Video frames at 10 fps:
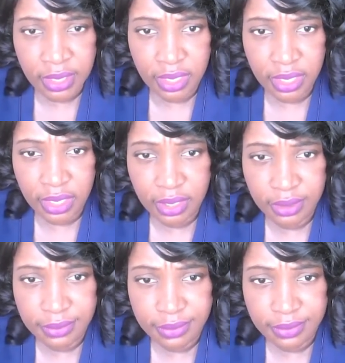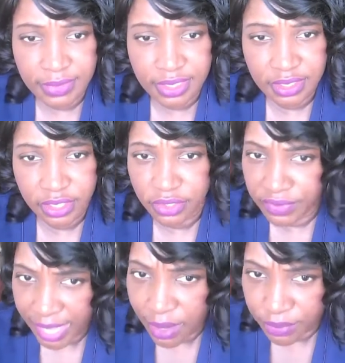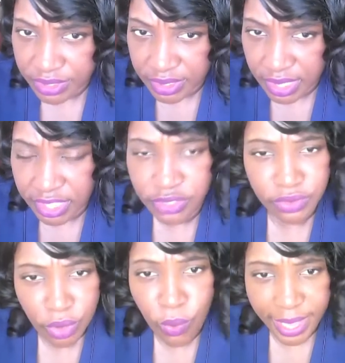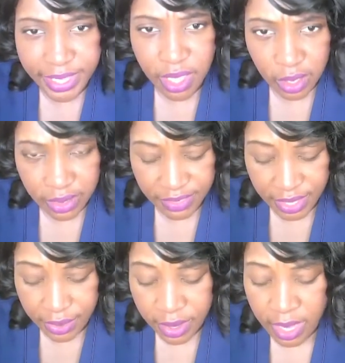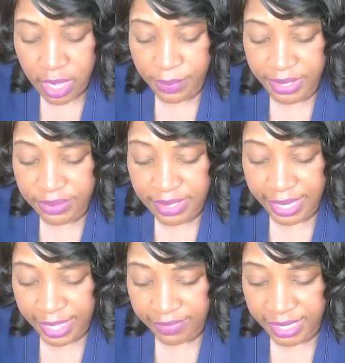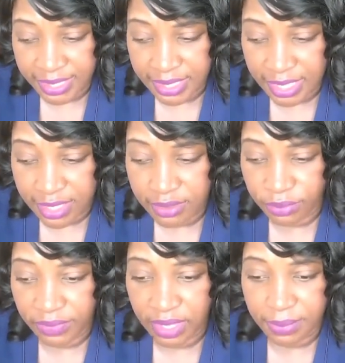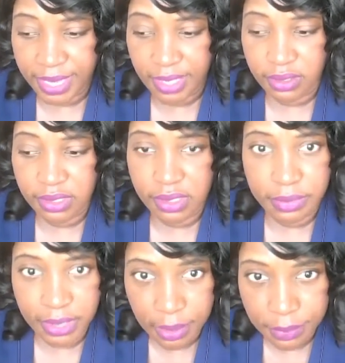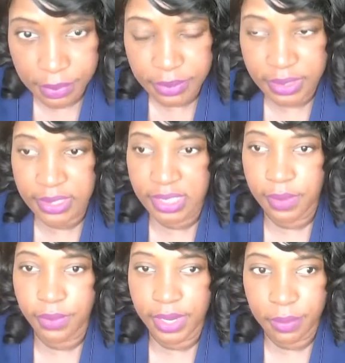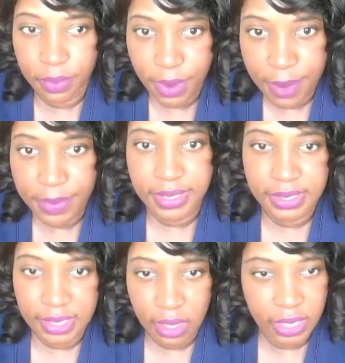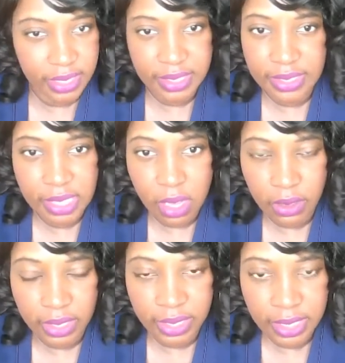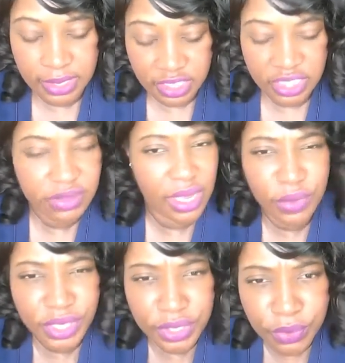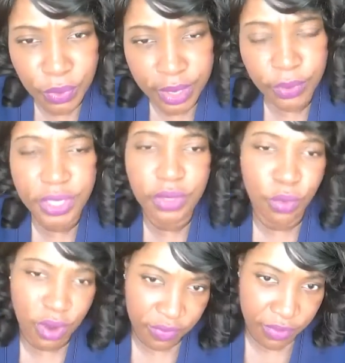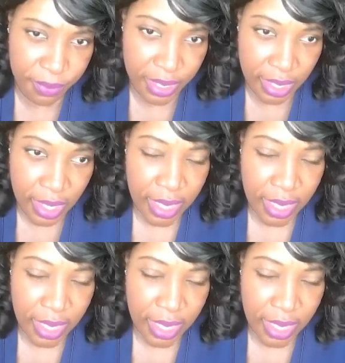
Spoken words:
You forgotten what you done. You know why y'all are there. But he was like, after 18 years, we've come down to some numbers and separating properties and all that. This is all it is. And she was like, what do you want? What do you want from me?